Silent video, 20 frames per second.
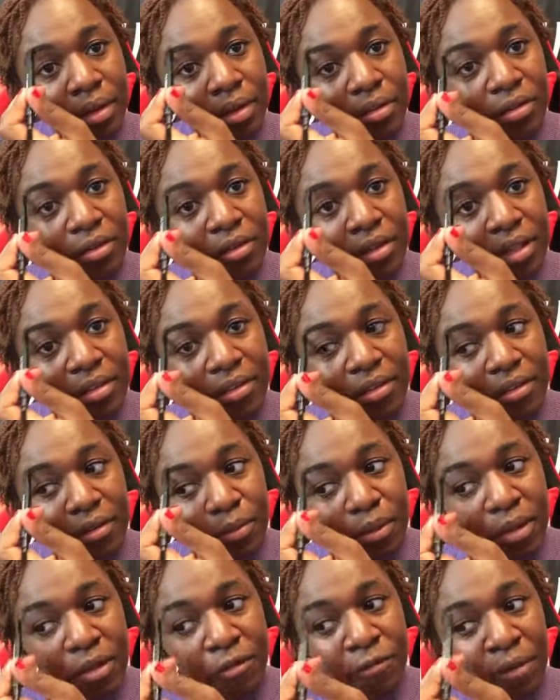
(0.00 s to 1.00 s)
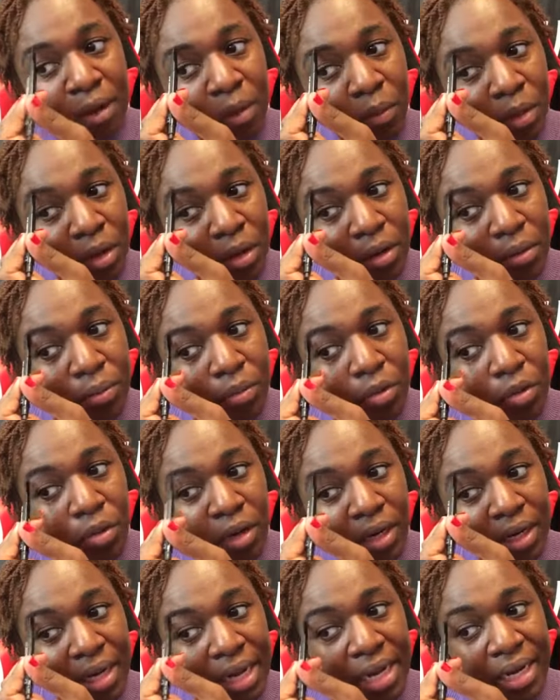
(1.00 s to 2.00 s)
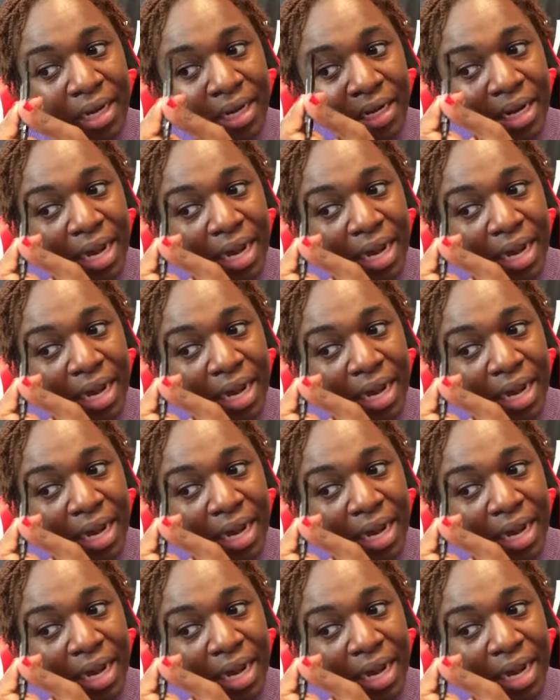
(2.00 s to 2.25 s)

So this is if I want a more kind of